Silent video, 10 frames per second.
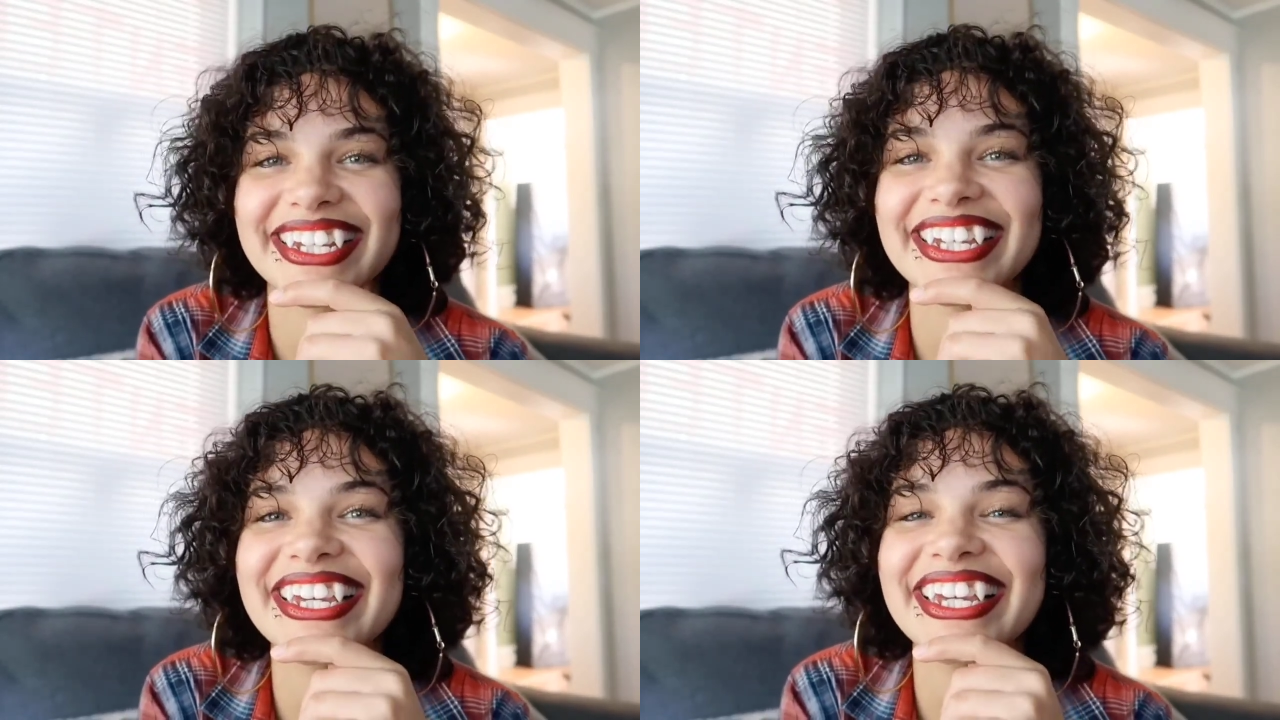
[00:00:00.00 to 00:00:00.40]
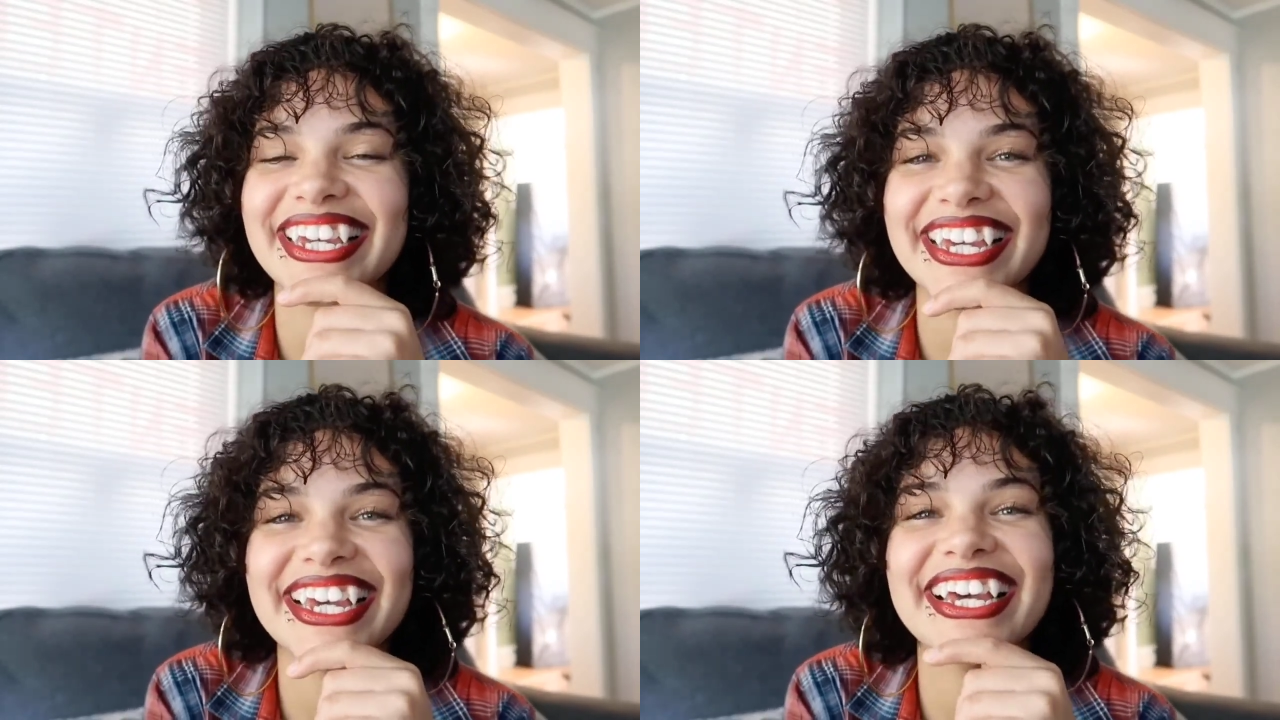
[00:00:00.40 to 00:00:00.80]

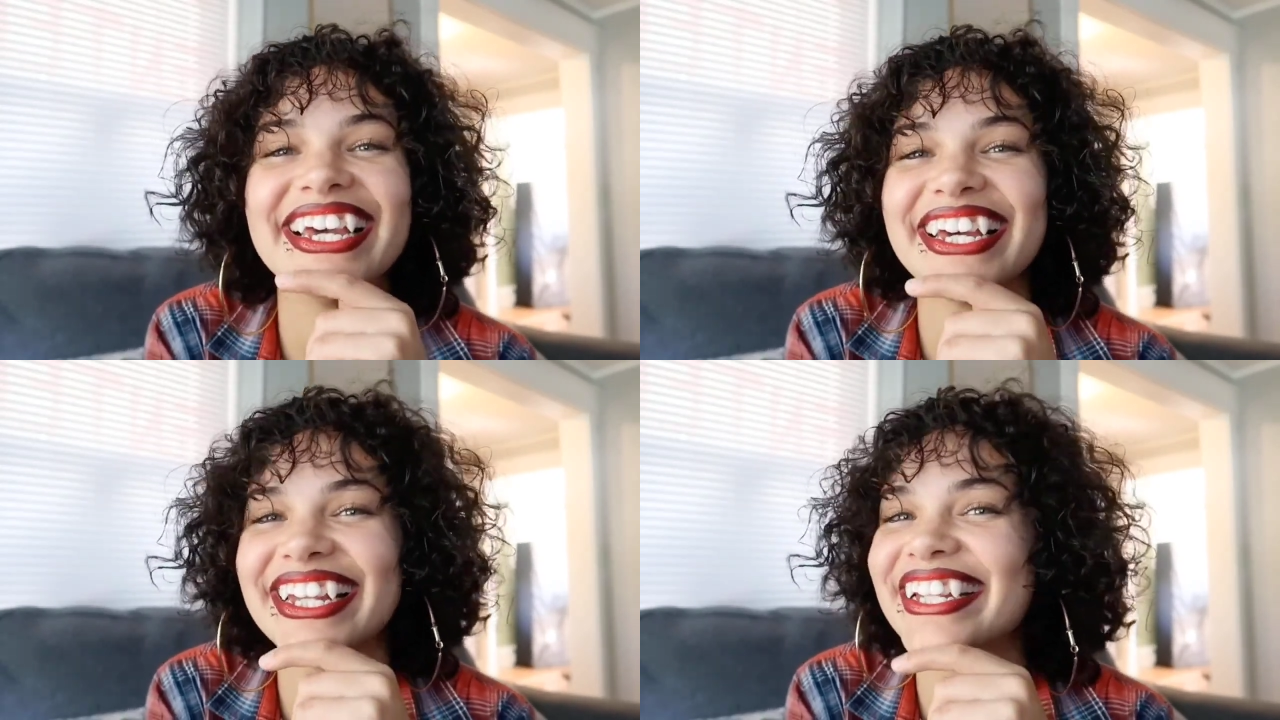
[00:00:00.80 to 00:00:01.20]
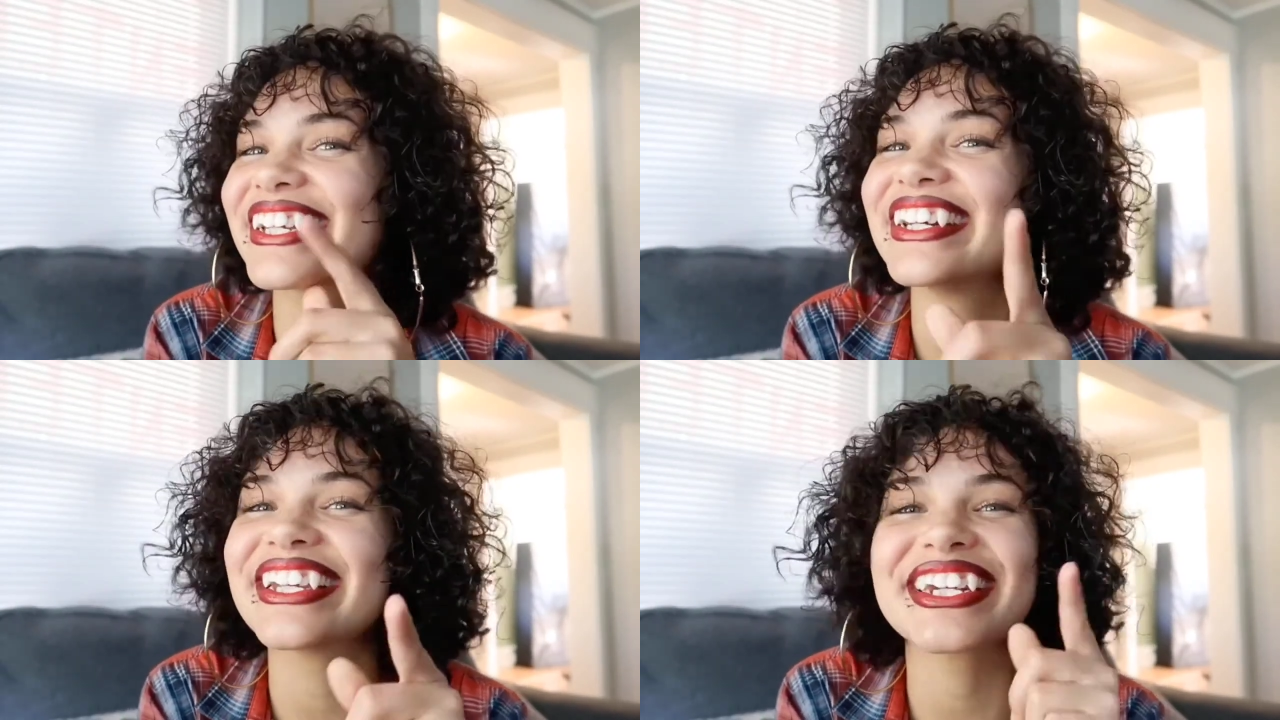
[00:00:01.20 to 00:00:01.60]
Yeah, it's
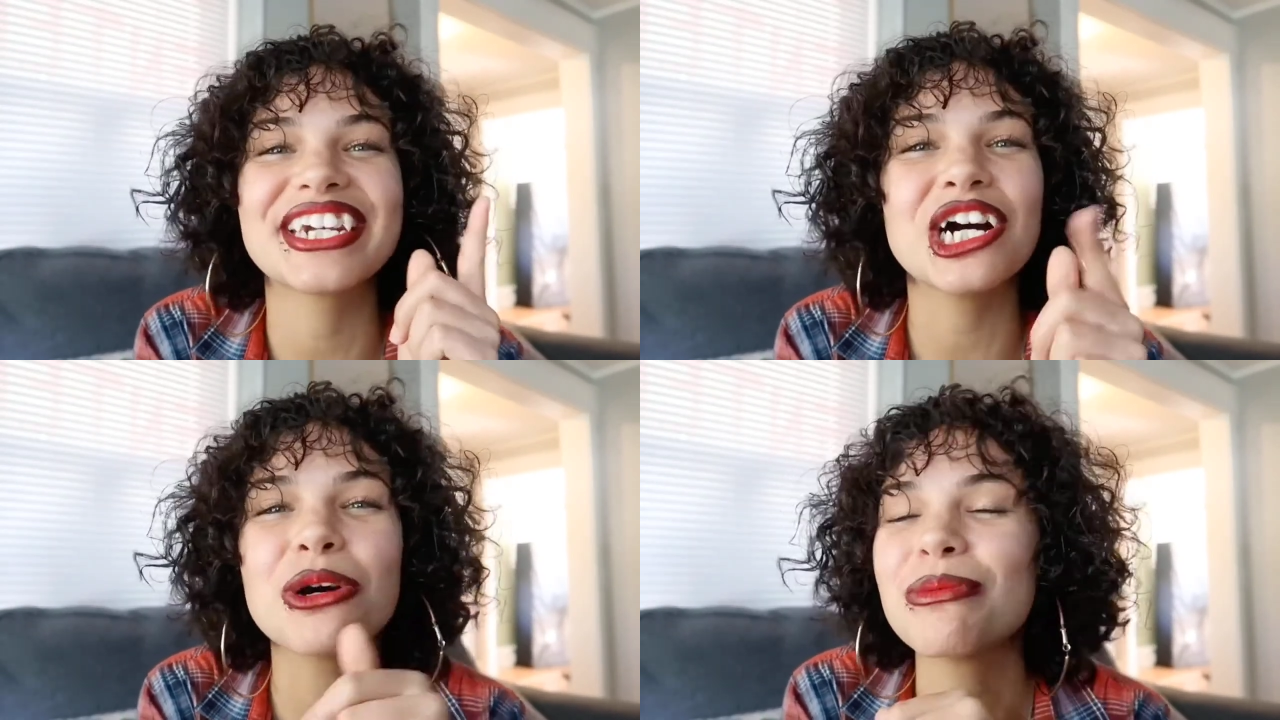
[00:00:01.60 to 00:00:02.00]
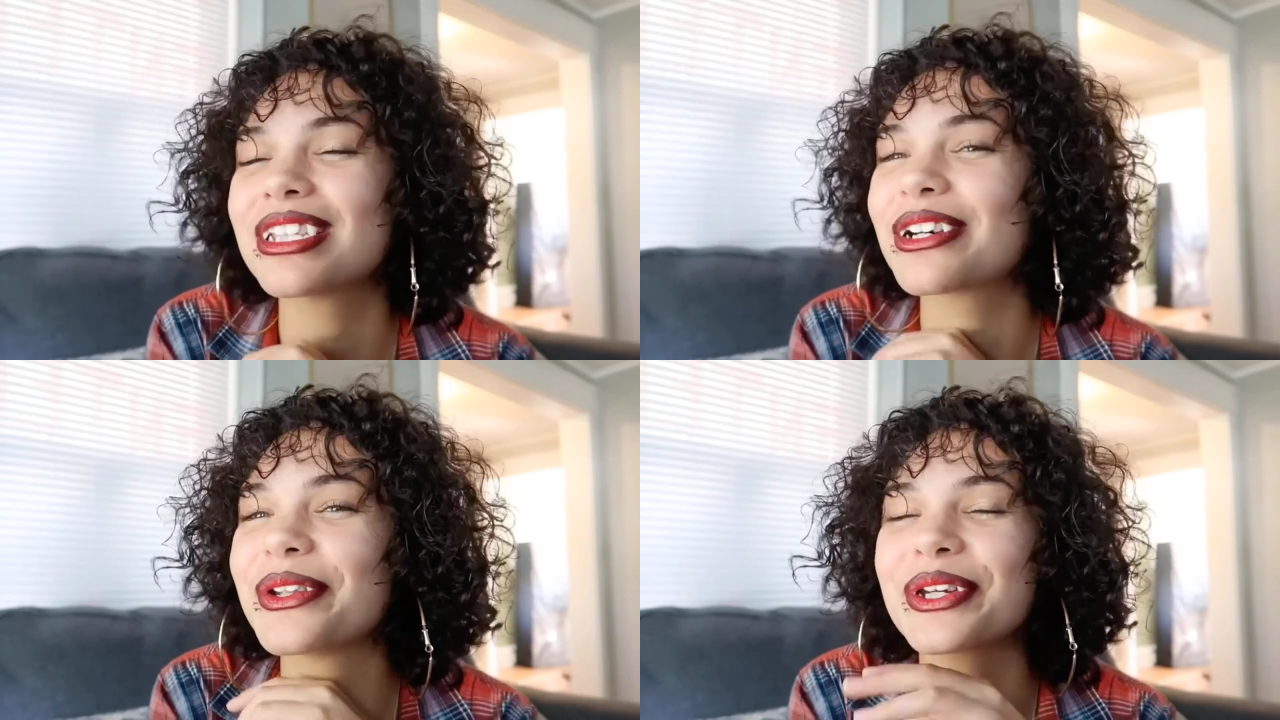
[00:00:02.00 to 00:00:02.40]
gonna look dope. It's
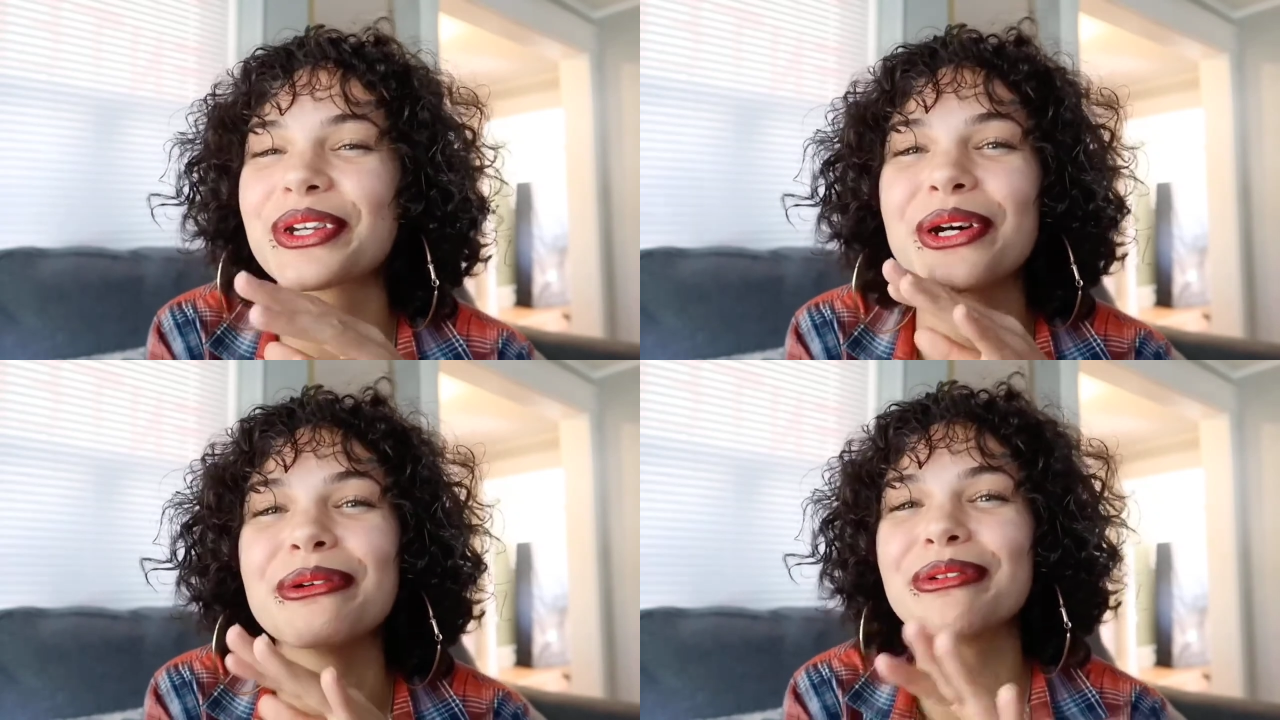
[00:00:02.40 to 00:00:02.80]
gonna look dope.